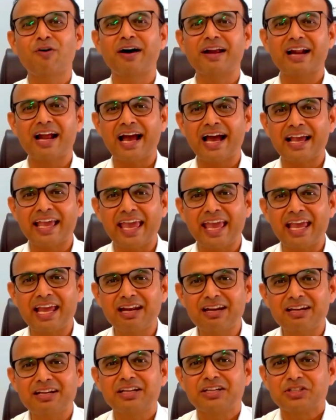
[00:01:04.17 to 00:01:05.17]
are
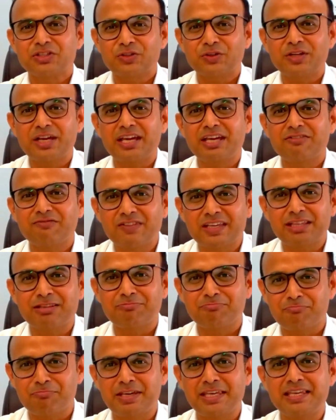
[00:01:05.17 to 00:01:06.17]
again today with
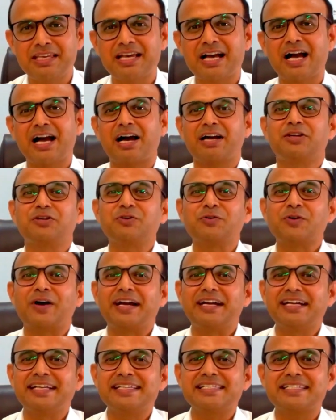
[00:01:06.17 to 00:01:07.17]
me to
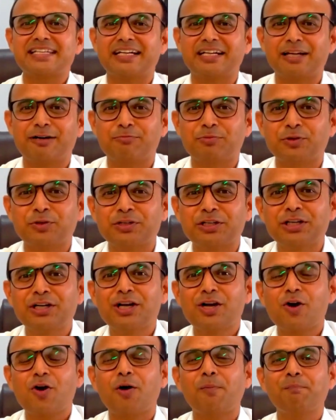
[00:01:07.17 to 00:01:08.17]
understand about
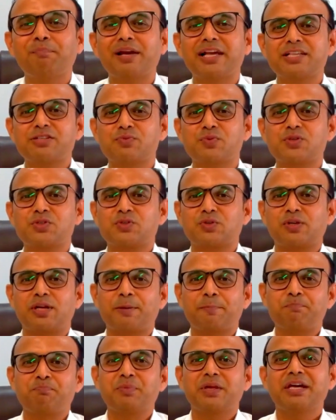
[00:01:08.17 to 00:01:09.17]
complex
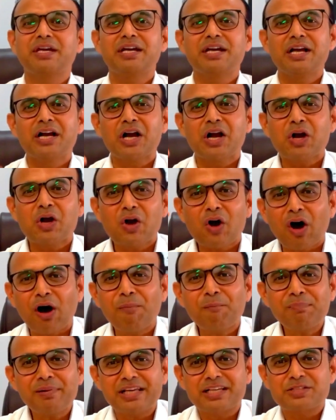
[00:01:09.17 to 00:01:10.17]
fistula.
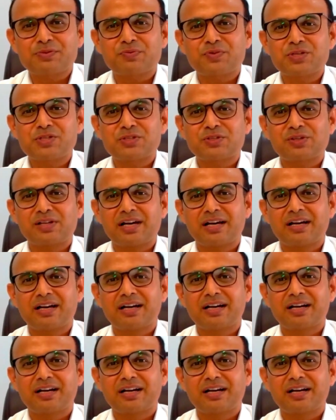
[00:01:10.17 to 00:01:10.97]
Complex fistula